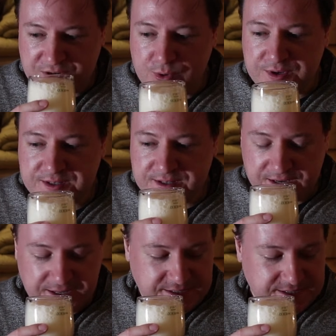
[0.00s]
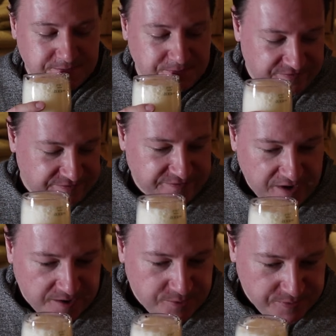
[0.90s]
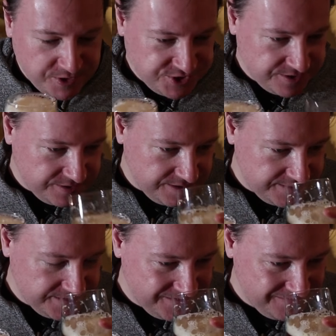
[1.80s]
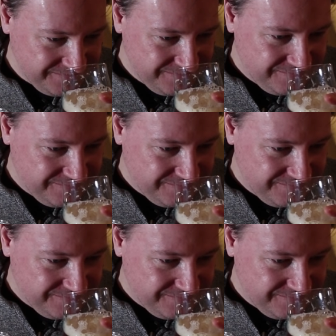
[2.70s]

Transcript: So it's far more punchy than this.